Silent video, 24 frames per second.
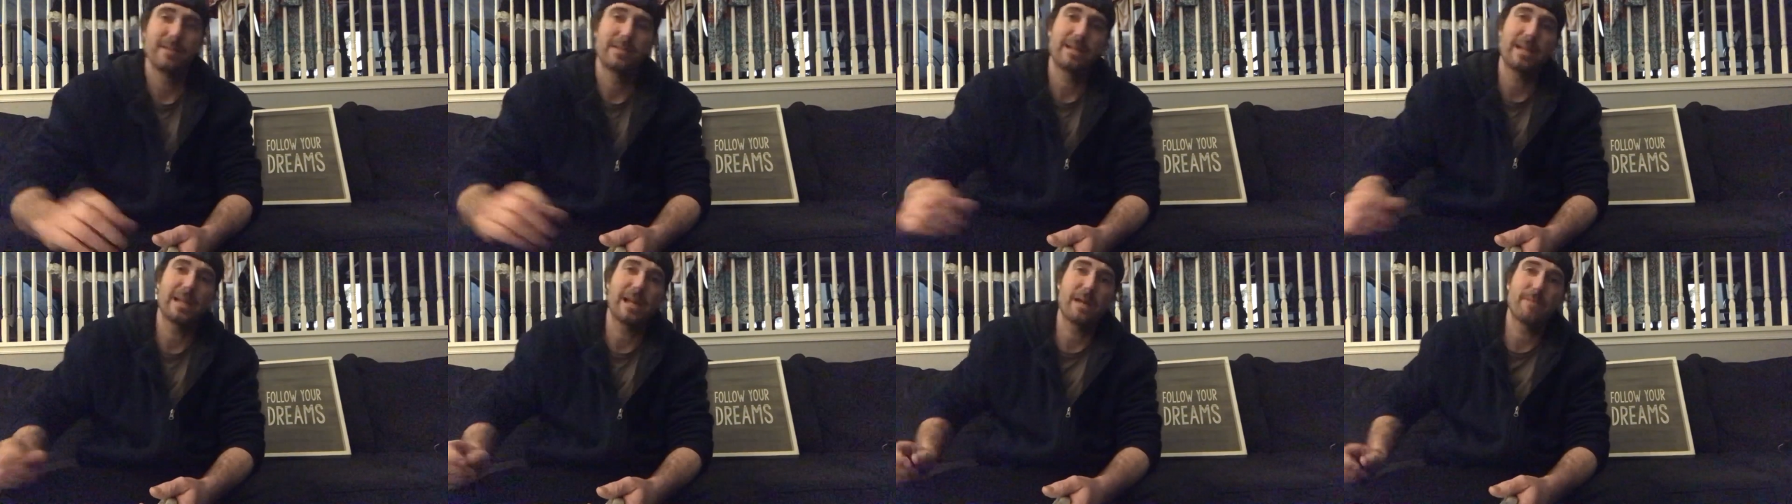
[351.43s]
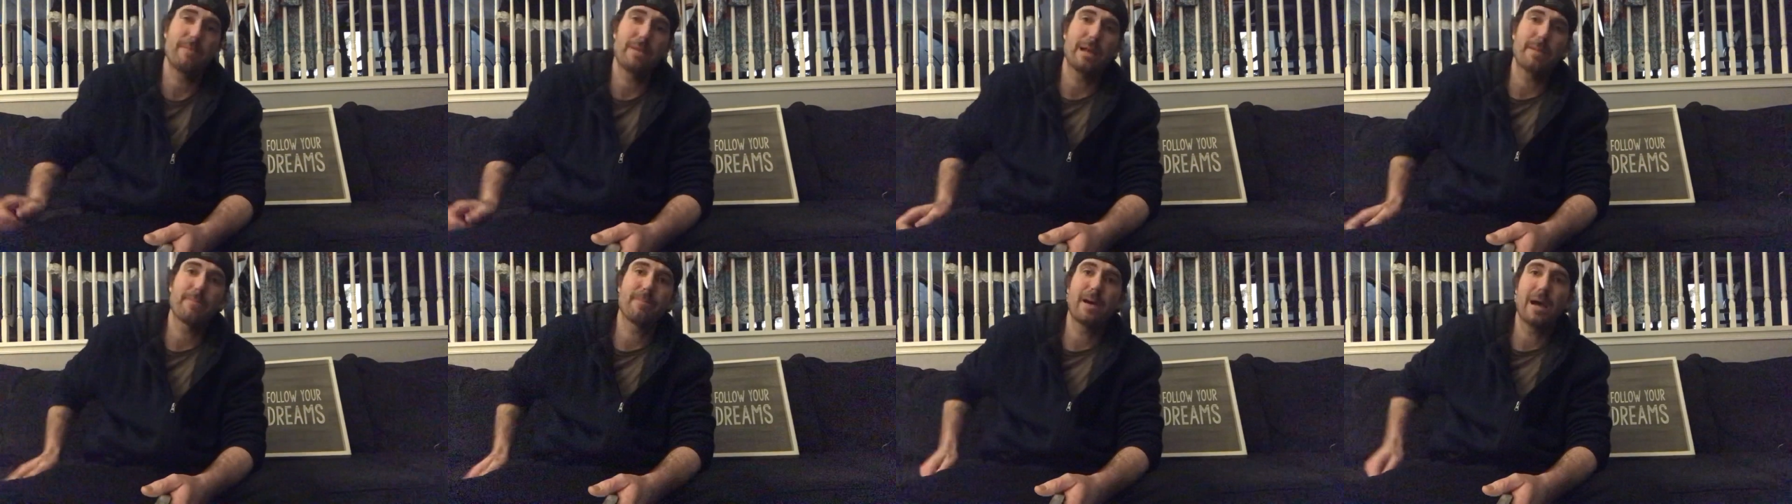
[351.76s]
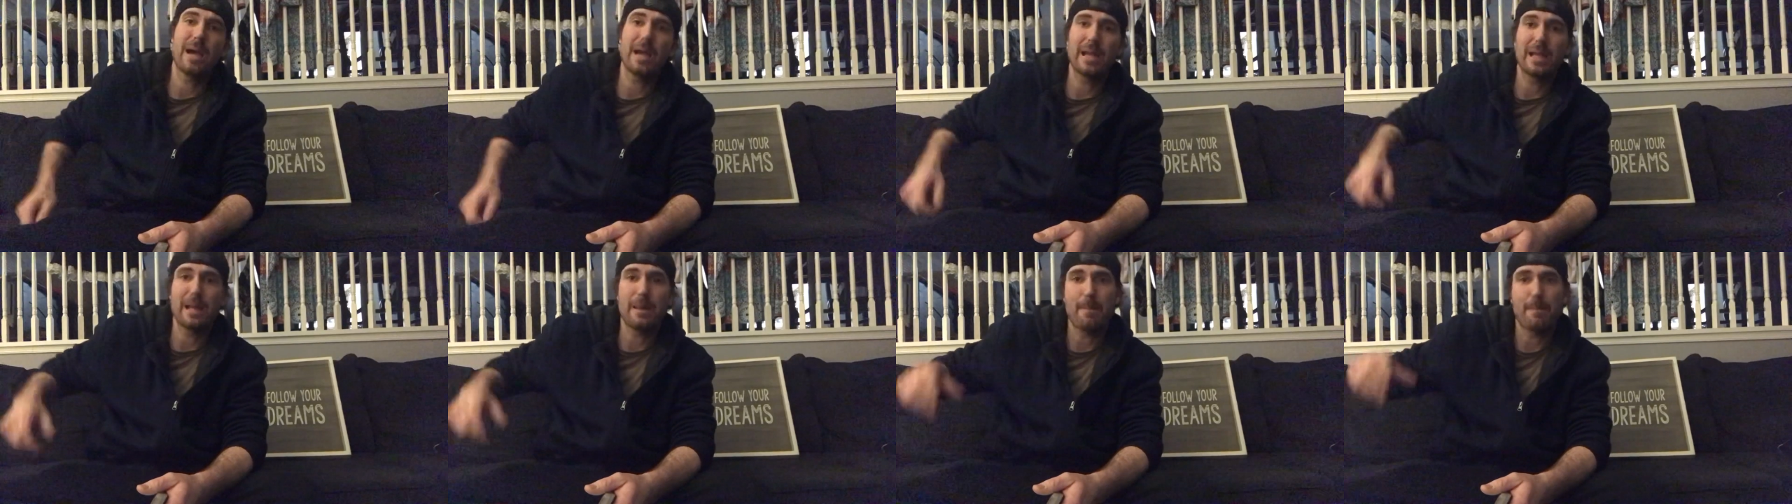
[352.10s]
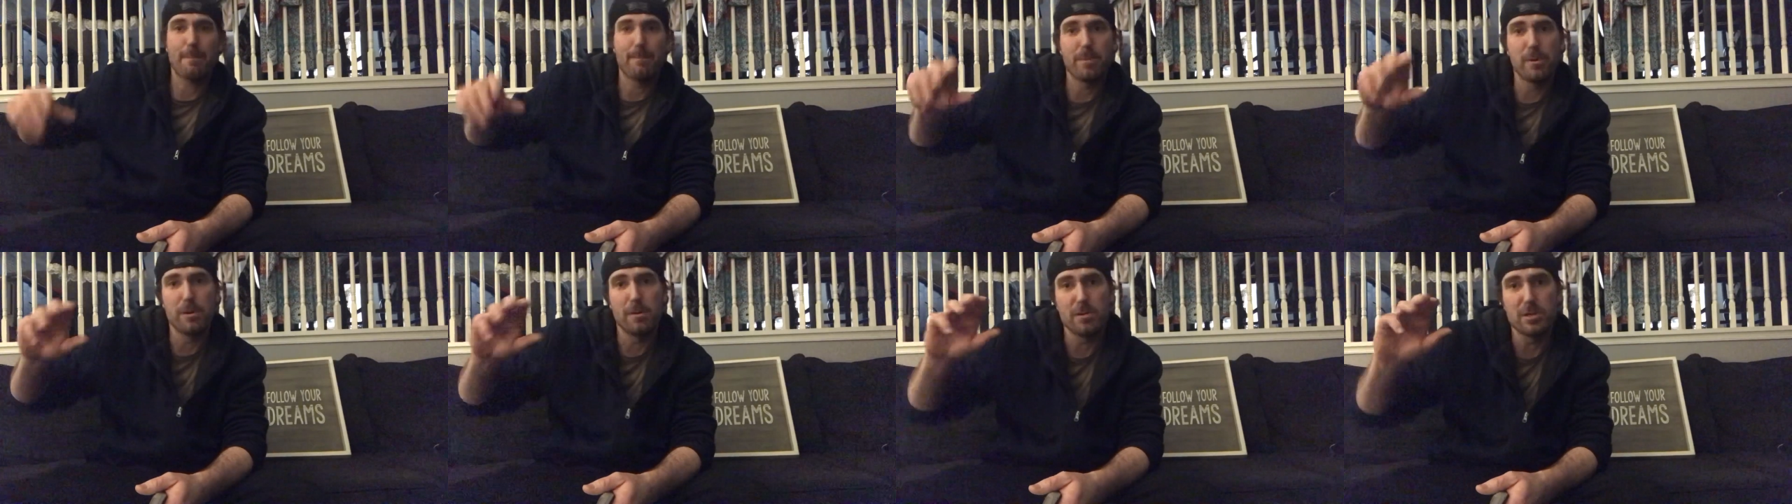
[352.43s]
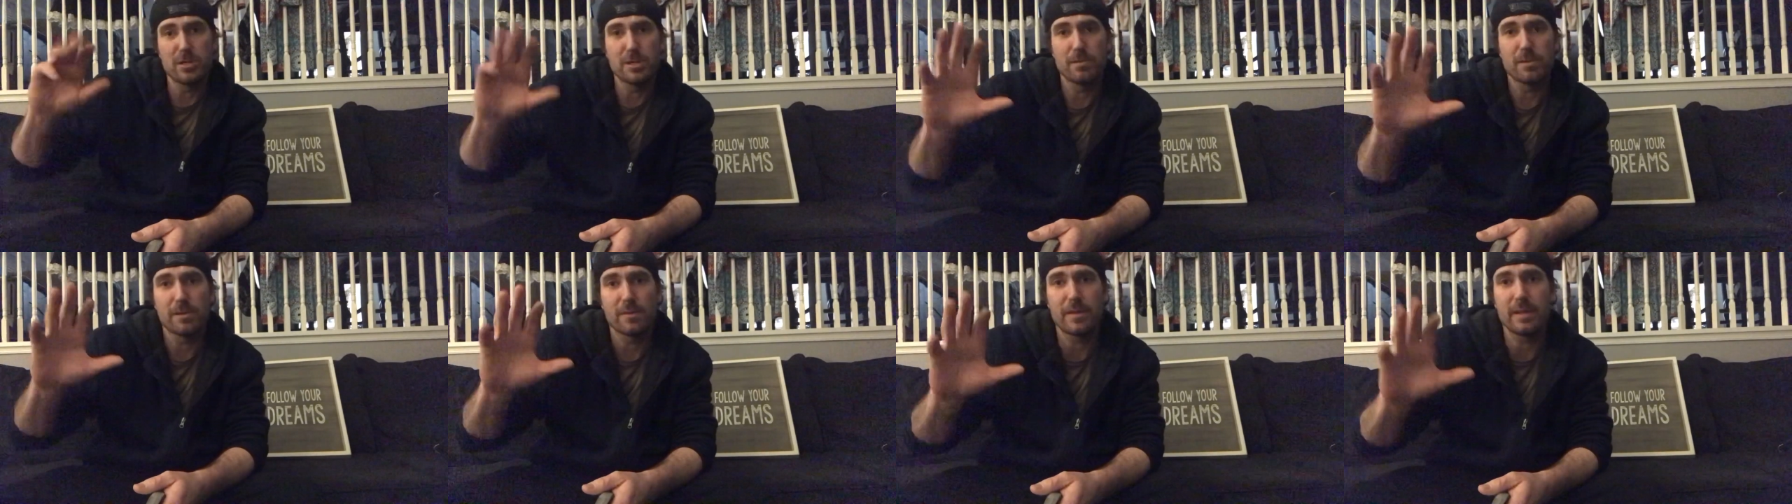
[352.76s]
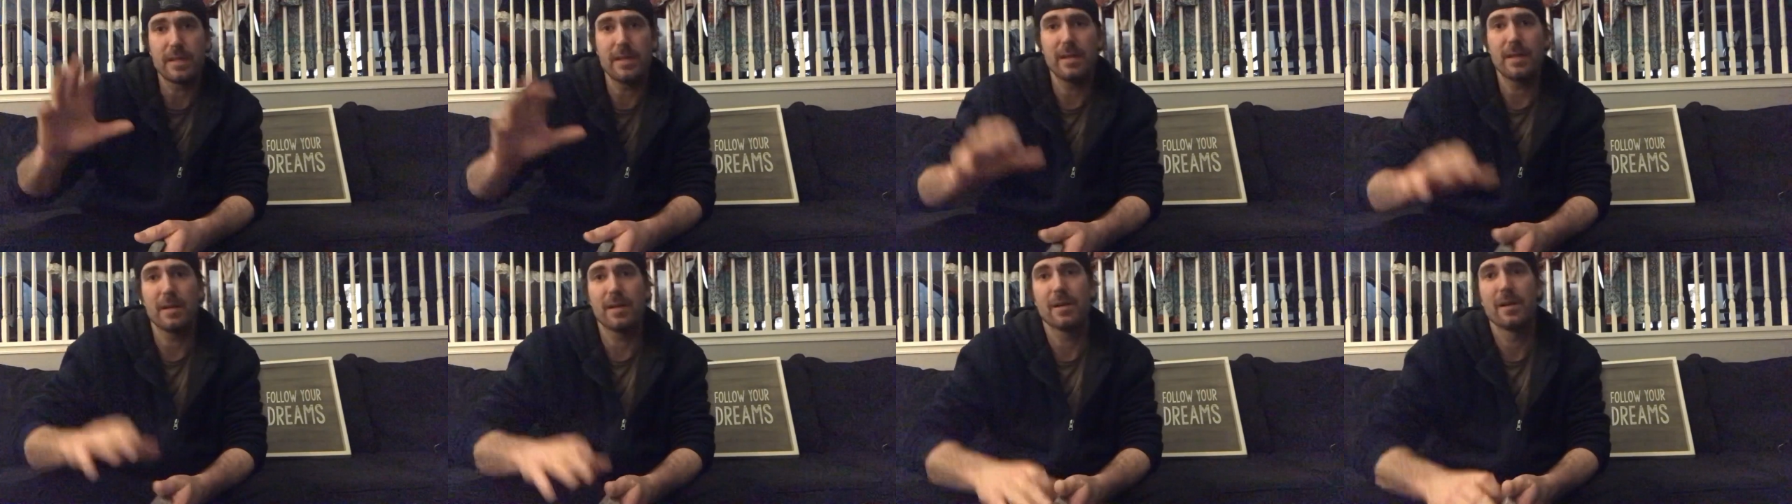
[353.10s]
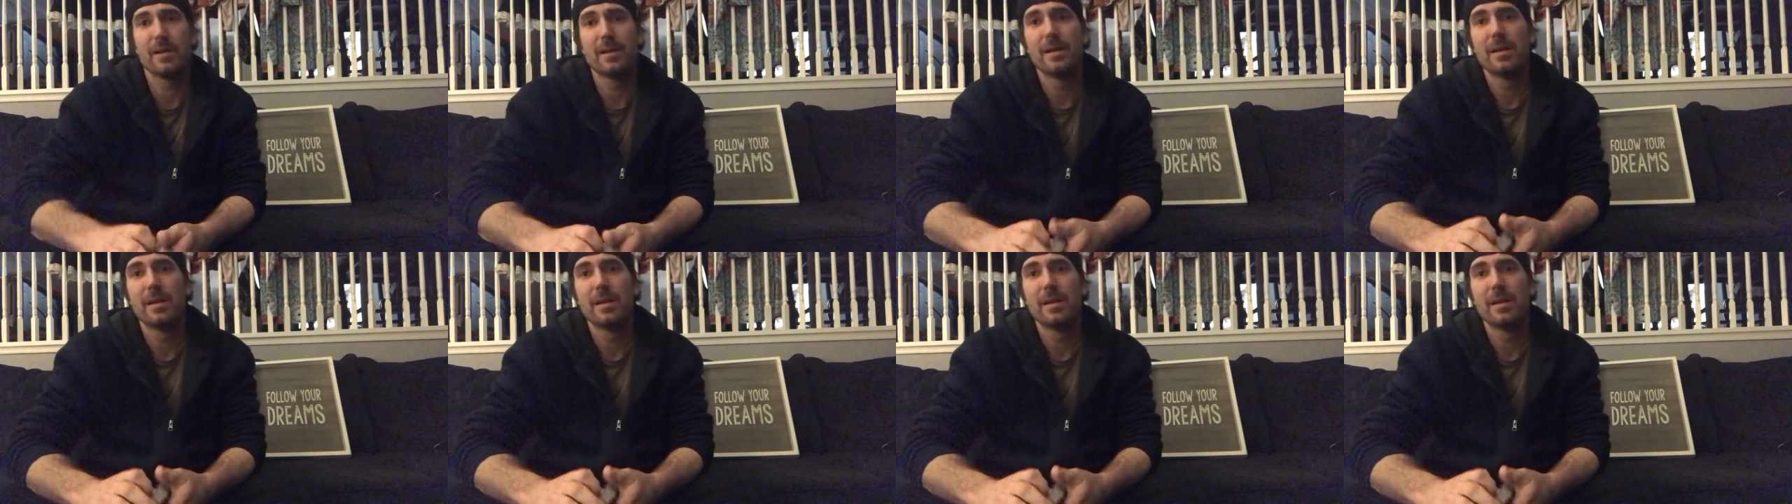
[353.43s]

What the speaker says: Take out your back pocket, boom, it jumped over here.